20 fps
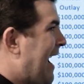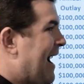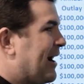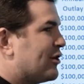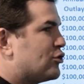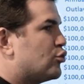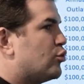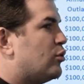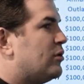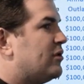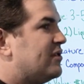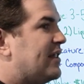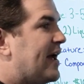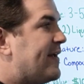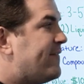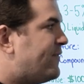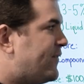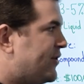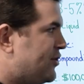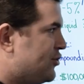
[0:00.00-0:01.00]
actual
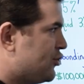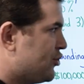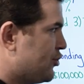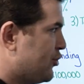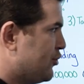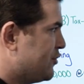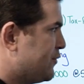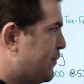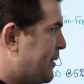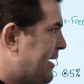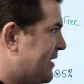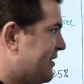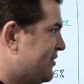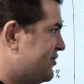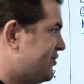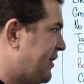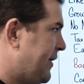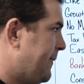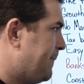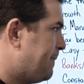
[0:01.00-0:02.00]
life insurance
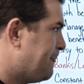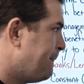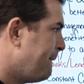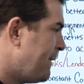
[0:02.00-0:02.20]
policy.